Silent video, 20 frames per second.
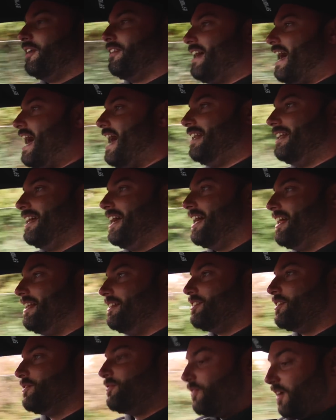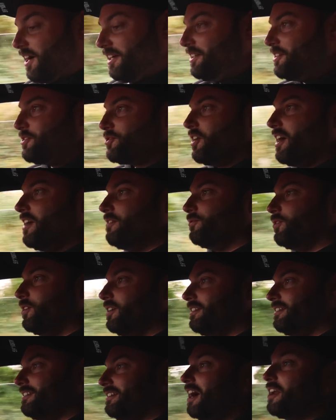of that, and to finally drive
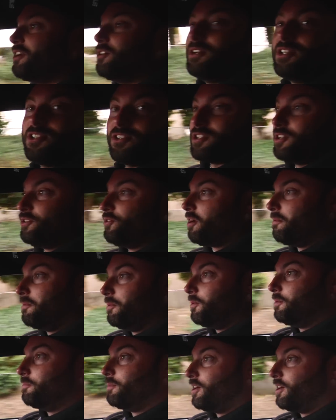one, not only just a normal one,